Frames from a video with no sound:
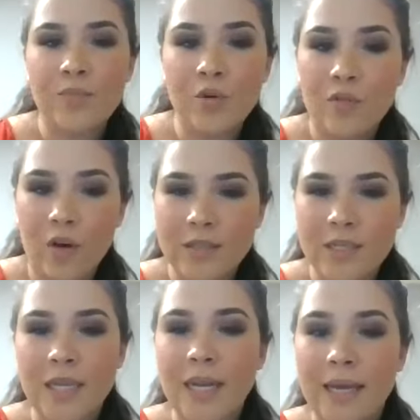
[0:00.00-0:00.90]
to move on to
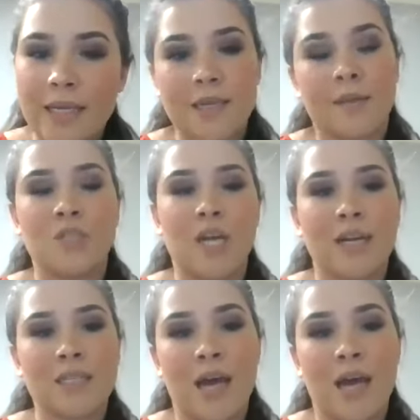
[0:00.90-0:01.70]
the next subject.